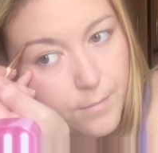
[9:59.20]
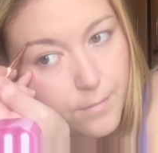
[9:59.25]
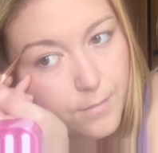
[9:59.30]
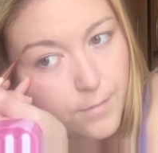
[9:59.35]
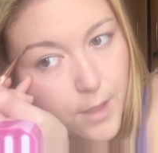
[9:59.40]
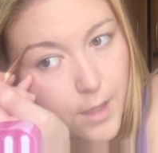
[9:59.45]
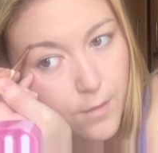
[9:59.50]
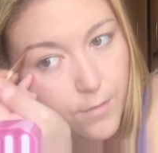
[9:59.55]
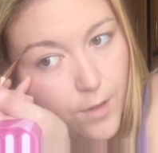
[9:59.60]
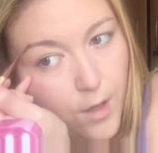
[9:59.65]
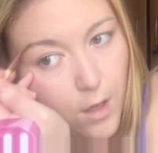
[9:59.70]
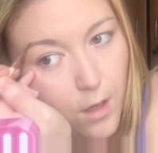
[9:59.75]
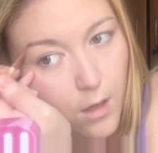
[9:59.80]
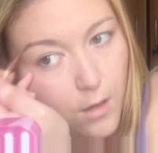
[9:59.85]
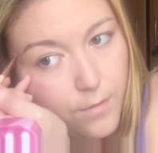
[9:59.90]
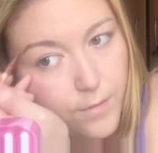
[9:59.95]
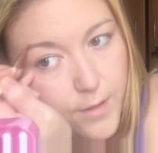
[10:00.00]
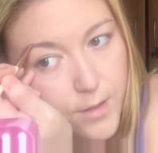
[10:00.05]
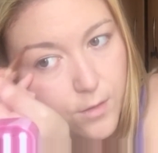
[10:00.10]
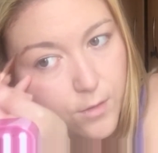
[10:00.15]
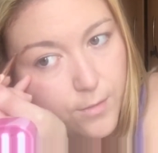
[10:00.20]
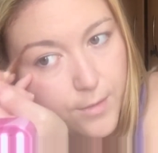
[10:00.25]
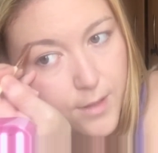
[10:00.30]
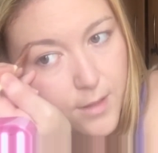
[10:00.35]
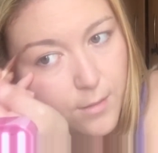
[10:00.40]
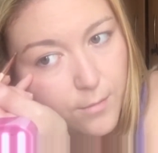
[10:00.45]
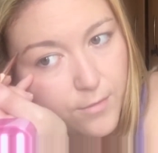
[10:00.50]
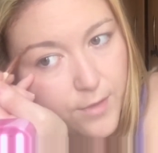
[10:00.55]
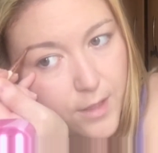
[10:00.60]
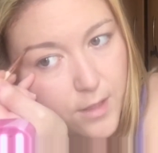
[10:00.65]
my other half is doing
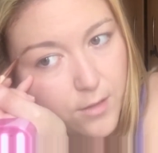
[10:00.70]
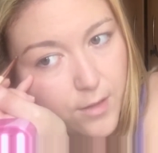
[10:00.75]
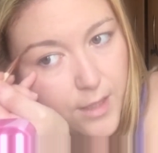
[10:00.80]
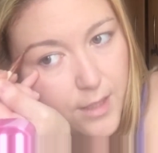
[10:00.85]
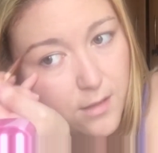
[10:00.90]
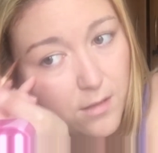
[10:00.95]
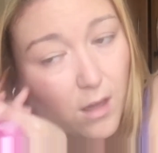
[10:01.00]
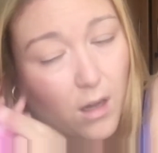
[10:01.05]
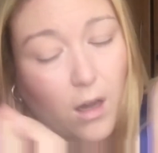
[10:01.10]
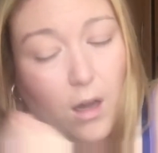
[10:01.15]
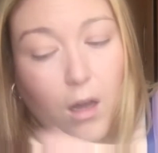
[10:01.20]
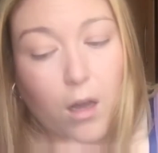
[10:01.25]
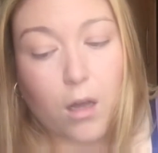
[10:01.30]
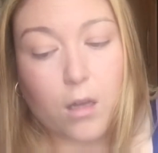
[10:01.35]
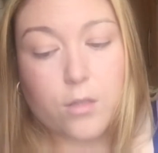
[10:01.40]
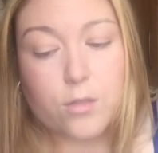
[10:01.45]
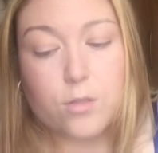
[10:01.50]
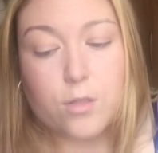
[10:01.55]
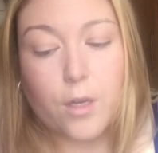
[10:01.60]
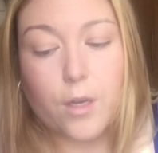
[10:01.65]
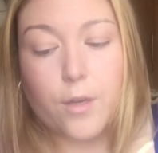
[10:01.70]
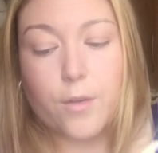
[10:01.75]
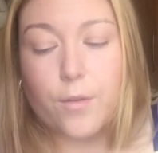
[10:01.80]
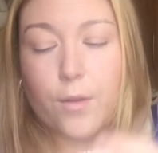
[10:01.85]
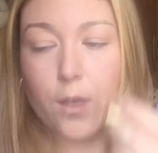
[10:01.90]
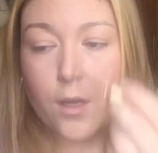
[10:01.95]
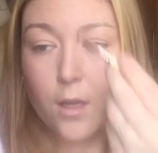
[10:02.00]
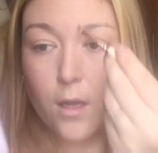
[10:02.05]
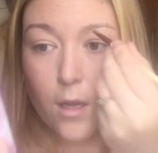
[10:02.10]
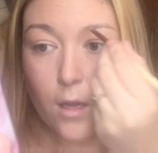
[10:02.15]
something to his car, so
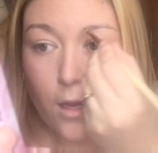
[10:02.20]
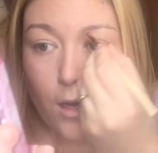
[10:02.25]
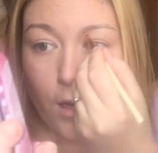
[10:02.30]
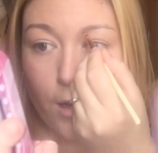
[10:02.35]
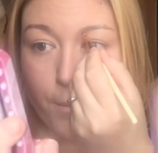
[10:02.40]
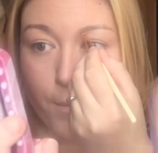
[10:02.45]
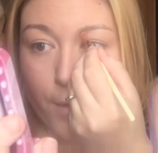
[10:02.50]
I